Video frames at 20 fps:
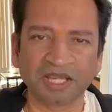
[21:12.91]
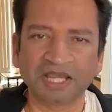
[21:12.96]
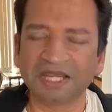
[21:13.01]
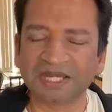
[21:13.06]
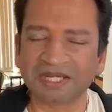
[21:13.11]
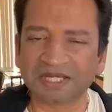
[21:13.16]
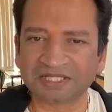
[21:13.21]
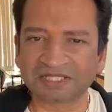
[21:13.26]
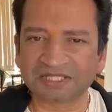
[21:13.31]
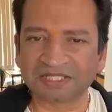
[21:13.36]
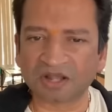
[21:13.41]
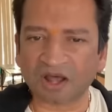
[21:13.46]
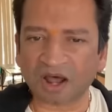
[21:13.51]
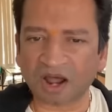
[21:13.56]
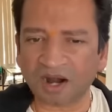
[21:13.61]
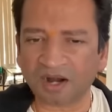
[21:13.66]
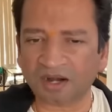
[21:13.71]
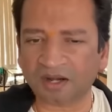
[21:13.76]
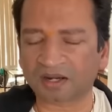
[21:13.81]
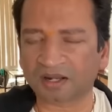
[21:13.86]
It is
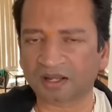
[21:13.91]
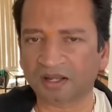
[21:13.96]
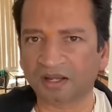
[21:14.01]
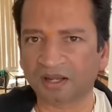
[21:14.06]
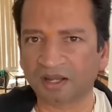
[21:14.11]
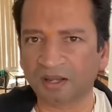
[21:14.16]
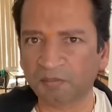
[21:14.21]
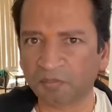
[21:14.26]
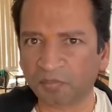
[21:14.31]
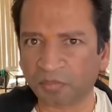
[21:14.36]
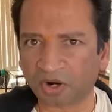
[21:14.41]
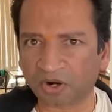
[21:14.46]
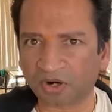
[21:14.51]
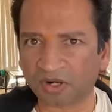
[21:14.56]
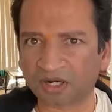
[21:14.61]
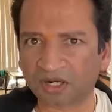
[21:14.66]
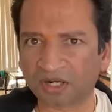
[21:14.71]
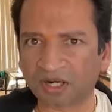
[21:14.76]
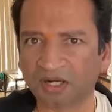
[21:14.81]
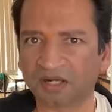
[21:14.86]
not
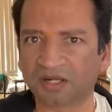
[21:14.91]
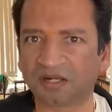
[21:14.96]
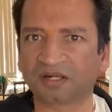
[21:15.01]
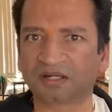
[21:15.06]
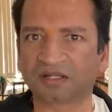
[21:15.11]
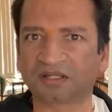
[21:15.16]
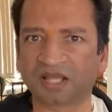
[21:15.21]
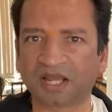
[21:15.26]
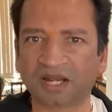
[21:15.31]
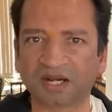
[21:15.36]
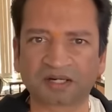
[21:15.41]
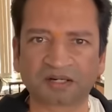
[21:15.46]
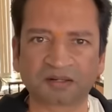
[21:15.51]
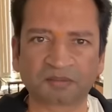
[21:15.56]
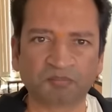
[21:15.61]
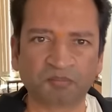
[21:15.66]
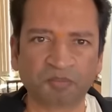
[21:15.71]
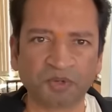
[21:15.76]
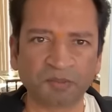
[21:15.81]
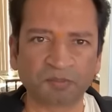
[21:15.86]
important that
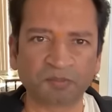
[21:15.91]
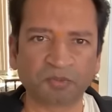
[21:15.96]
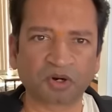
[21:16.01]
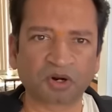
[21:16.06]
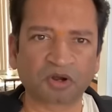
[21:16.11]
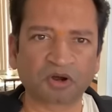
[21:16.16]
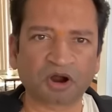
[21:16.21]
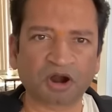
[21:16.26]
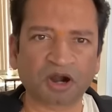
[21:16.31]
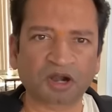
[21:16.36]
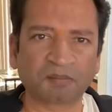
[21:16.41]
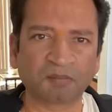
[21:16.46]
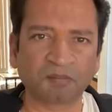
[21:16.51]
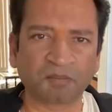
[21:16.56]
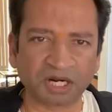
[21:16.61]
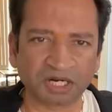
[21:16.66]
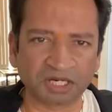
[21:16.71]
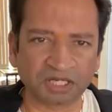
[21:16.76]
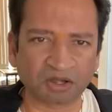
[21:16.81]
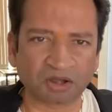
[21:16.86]
people got
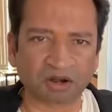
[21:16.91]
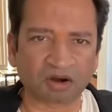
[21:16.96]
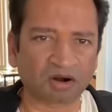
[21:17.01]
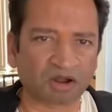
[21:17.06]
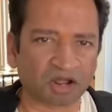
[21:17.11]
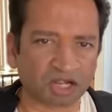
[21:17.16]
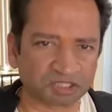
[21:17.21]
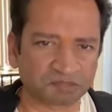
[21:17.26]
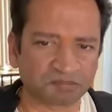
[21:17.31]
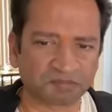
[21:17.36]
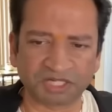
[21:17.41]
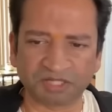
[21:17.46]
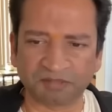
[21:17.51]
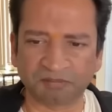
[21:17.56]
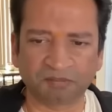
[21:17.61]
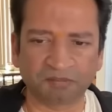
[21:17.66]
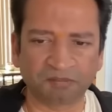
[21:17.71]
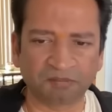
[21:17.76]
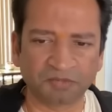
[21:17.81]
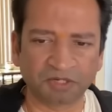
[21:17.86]
money or lost
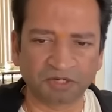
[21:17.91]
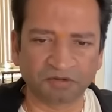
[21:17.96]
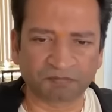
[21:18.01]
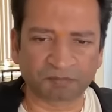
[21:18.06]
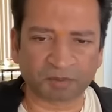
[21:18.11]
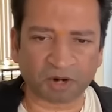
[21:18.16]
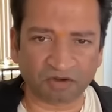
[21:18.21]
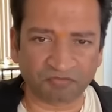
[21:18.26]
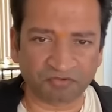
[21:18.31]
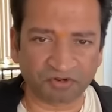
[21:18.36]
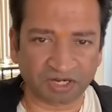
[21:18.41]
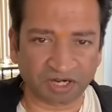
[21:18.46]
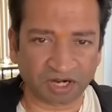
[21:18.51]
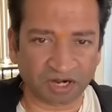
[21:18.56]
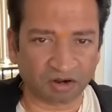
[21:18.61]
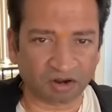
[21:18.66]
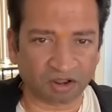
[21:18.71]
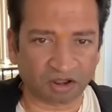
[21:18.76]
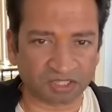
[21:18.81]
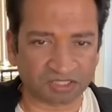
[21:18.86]
money. Profit
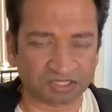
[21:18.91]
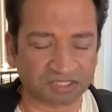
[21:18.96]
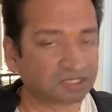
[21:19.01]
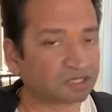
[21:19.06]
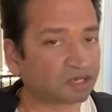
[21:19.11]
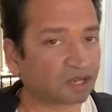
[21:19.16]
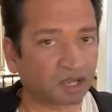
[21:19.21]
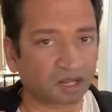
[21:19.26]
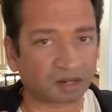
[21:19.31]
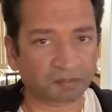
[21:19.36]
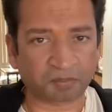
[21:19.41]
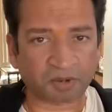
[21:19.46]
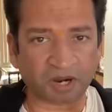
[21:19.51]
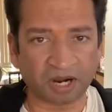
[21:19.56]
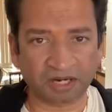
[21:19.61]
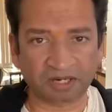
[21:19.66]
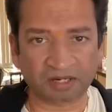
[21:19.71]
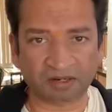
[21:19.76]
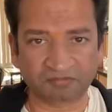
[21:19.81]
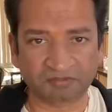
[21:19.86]
and loss are
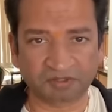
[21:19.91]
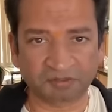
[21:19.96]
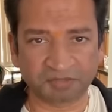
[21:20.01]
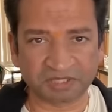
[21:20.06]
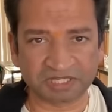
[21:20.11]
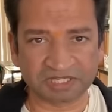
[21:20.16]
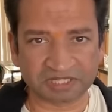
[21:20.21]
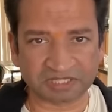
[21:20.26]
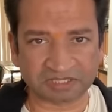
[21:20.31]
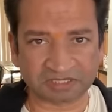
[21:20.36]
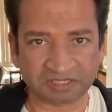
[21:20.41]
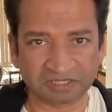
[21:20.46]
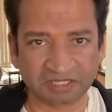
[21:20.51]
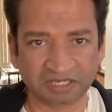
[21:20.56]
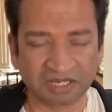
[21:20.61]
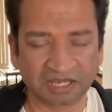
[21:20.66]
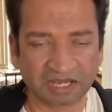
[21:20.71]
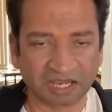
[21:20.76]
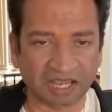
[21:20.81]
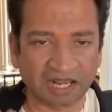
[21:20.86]
part of the business.
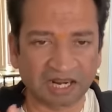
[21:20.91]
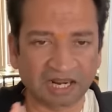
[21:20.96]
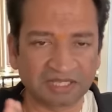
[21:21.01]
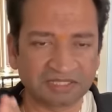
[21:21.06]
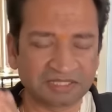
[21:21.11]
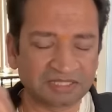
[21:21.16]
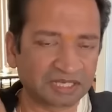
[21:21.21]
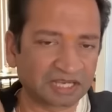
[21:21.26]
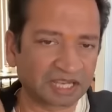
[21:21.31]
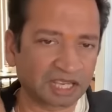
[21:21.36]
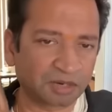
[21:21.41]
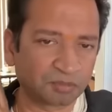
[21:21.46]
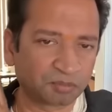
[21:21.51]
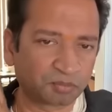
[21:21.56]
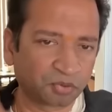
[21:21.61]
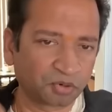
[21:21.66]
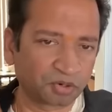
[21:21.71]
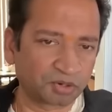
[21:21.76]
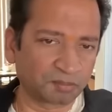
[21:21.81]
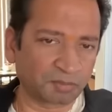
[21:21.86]
LIC
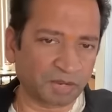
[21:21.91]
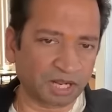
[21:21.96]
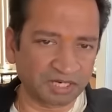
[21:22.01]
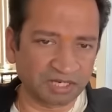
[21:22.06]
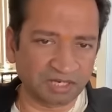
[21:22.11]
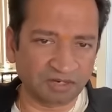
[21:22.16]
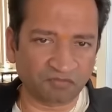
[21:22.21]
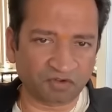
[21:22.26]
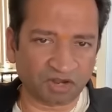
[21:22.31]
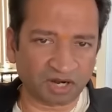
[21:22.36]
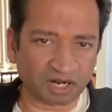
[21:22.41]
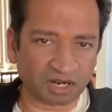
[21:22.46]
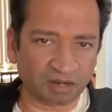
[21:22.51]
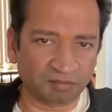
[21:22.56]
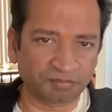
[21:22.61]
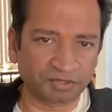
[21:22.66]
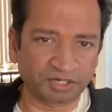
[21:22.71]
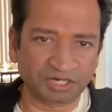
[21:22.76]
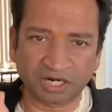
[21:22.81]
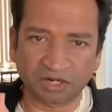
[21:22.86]
can put money in one
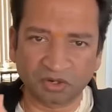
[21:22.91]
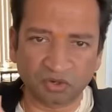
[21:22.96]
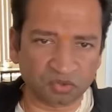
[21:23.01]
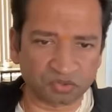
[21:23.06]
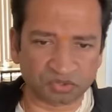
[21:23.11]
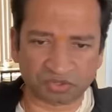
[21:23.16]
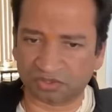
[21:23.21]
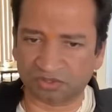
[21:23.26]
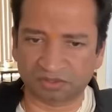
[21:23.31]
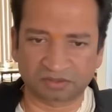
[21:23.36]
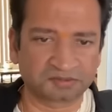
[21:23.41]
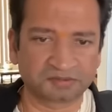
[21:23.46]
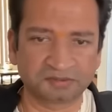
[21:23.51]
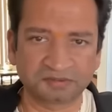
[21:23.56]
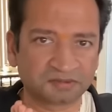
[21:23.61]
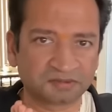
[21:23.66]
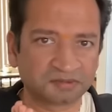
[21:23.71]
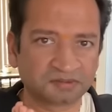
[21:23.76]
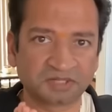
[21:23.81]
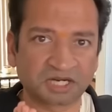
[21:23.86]
company and lose.
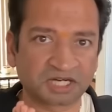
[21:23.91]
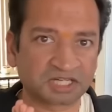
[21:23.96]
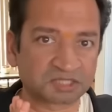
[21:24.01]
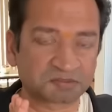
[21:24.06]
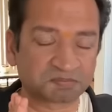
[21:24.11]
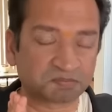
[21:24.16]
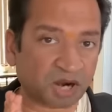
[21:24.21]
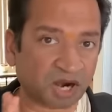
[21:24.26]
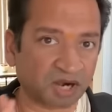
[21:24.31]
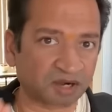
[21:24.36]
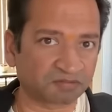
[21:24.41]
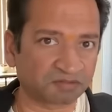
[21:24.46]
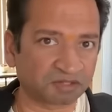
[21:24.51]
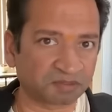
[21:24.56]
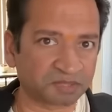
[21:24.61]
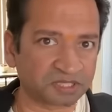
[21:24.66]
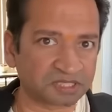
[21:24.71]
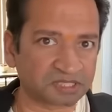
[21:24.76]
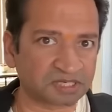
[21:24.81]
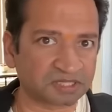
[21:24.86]
That's part of
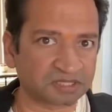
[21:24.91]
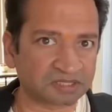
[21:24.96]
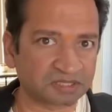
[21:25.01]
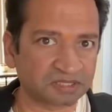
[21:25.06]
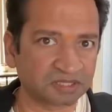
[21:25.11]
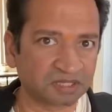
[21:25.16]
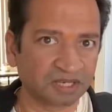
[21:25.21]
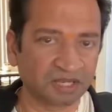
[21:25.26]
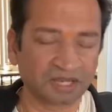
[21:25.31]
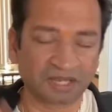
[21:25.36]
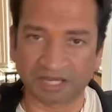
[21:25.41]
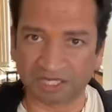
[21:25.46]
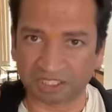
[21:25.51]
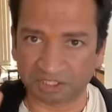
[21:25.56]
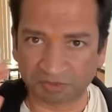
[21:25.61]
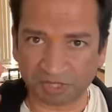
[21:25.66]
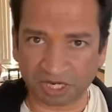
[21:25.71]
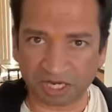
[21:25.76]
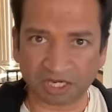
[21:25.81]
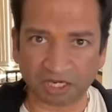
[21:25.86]
the business.
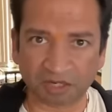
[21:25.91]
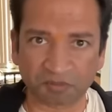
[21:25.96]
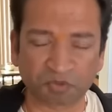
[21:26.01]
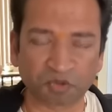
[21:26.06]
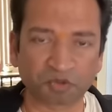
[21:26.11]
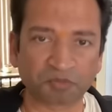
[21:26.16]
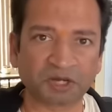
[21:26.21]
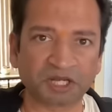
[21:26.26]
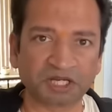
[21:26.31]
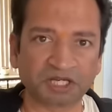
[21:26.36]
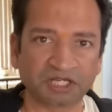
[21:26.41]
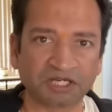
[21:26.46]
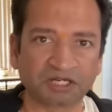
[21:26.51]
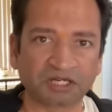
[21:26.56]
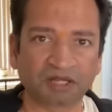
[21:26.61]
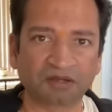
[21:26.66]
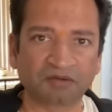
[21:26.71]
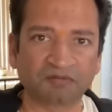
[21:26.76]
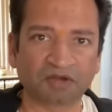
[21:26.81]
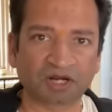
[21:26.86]
SBI can put money
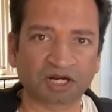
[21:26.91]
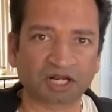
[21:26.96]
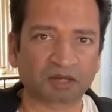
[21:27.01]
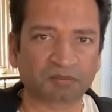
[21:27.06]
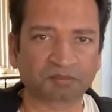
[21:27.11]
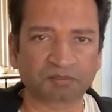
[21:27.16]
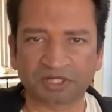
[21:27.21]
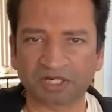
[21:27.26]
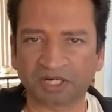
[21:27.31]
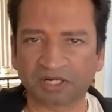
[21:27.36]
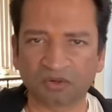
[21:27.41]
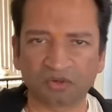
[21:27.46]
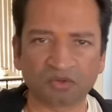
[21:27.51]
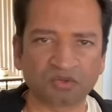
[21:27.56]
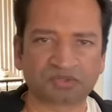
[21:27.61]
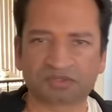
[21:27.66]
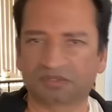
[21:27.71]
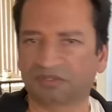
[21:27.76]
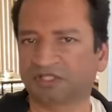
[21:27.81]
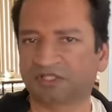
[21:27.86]
in one company and
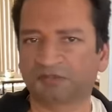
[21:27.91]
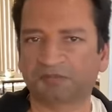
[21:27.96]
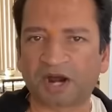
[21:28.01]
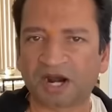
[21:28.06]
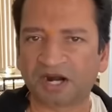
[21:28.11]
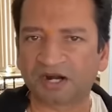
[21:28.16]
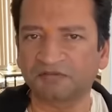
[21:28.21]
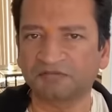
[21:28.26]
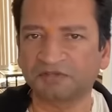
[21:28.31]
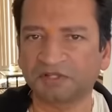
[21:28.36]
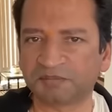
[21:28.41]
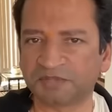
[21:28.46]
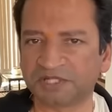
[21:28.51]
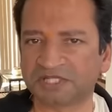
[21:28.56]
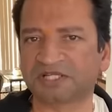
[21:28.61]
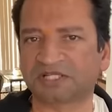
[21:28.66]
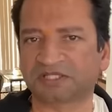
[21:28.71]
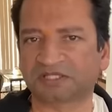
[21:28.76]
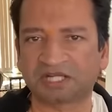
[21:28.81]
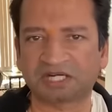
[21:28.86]
lose. It's part of the
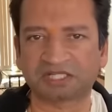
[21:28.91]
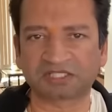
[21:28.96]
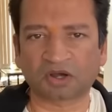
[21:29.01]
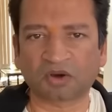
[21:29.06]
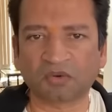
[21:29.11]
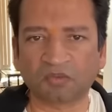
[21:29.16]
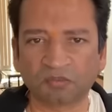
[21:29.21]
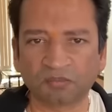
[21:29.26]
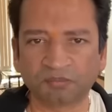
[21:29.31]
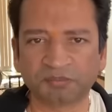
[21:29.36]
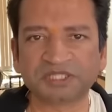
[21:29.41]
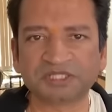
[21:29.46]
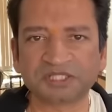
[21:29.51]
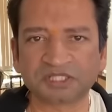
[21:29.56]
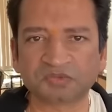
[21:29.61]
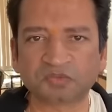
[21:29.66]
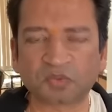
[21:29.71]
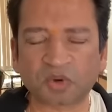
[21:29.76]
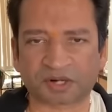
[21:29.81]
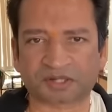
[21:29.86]
business. That's how
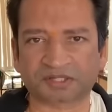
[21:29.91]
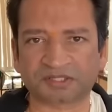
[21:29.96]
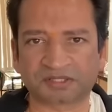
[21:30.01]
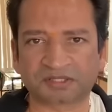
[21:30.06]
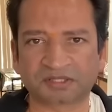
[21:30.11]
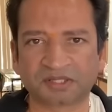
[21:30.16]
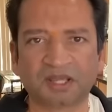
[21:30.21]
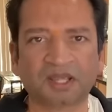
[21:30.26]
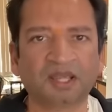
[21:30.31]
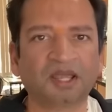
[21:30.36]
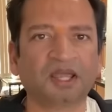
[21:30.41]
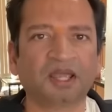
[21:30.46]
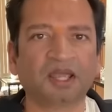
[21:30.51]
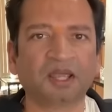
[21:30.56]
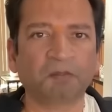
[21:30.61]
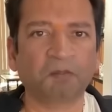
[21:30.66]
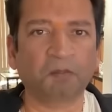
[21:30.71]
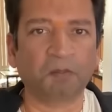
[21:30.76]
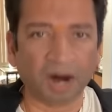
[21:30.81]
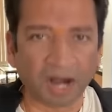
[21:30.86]
business works.
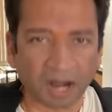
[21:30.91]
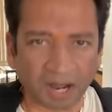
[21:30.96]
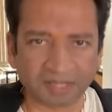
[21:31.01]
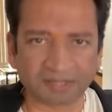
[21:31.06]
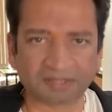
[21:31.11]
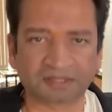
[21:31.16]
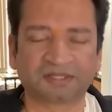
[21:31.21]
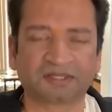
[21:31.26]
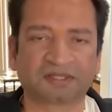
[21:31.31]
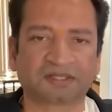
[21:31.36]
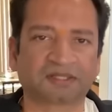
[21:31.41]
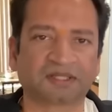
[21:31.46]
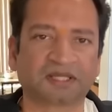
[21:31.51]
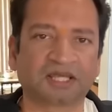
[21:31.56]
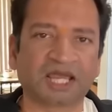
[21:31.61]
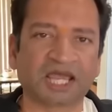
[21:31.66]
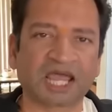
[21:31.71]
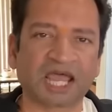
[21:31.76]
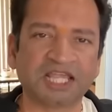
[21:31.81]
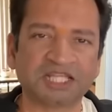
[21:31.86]
But
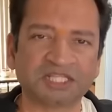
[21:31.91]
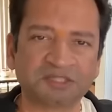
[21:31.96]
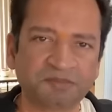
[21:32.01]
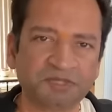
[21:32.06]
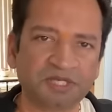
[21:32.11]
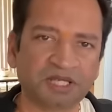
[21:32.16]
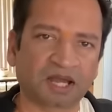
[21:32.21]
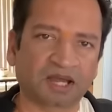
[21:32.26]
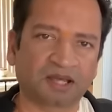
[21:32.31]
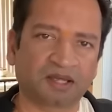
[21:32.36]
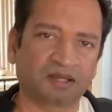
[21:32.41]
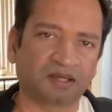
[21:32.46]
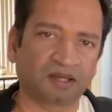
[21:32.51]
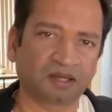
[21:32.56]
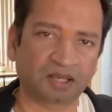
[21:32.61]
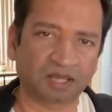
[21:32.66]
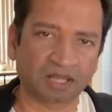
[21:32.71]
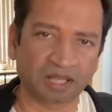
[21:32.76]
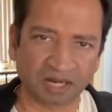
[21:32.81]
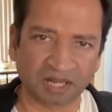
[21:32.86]
SBI,
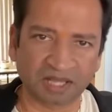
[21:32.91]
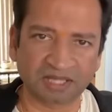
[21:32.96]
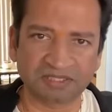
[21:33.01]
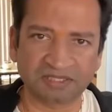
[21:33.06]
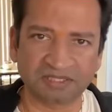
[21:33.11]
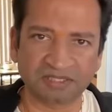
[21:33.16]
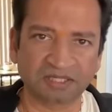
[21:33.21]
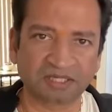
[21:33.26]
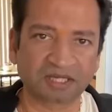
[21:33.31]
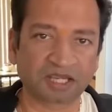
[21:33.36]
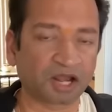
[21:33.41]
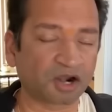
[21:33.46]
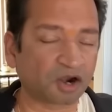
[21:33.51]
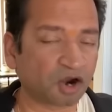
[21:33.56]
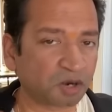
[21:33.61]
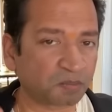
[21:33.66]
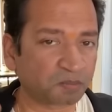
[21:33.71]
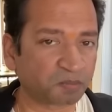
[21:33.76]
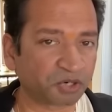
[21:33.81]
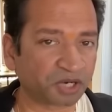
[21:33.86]
LIC
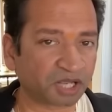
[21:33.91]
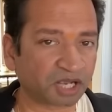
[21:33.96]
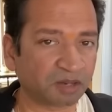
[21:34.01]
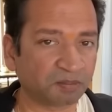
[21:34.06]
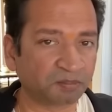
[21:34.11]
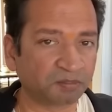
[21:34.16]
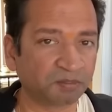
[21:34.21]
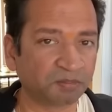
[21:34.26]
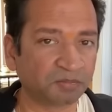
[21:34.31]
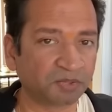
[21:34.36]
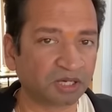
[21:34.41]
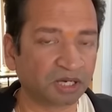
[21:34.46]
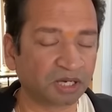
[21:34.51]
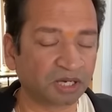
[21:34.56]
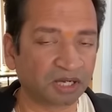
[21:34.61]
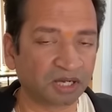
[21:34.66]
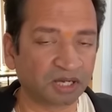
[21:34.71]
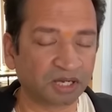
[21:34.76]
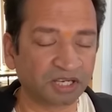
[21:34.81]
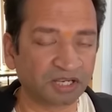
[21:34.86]
cannot put
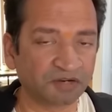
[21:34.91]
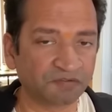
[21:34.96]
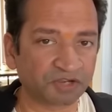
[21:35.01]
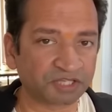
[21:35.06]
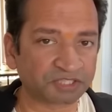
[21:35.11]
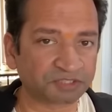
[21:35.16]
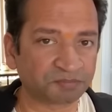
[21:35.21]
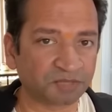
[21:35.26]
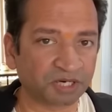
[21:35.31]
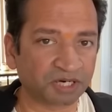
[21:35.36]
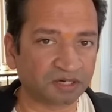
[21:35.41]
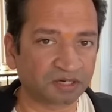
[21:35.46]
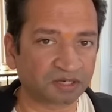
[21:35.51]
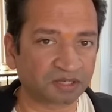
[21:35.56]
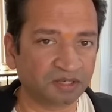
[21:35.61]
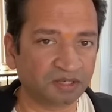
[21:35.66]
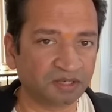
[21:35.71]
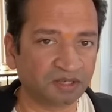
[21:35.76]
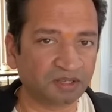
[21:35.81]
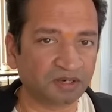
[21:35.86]
a investment
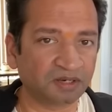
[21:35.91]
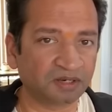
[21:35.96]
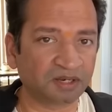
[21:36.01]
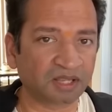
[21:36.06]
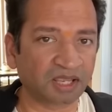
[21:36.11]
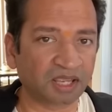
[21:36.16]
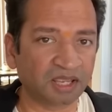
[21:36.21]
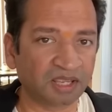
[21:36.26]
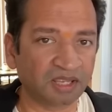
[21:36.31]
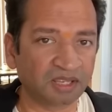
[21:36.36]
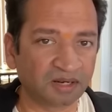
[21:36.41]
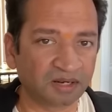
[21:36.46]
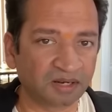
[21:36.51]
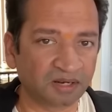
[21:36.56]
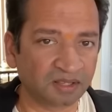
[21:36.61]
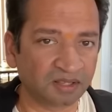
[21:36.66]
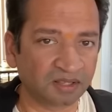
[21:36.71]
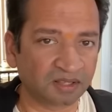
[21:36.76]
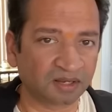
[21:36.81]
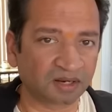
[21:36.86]
in an
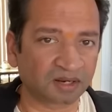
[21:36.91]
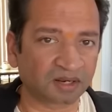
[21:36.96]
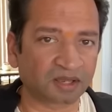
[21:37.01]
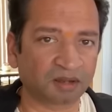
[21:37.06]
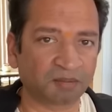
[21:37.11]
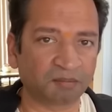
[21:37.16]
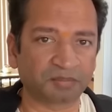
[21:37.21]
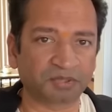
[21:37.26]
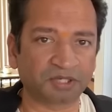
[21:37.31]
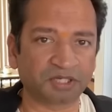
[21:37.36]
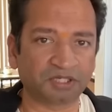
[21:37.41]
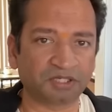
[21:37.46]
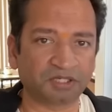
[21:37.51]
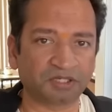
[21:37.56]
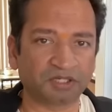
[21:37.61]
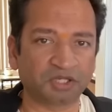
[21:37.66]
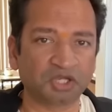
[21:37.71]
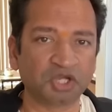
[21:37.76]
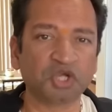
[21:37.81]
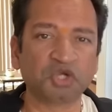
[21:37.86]
illegal company.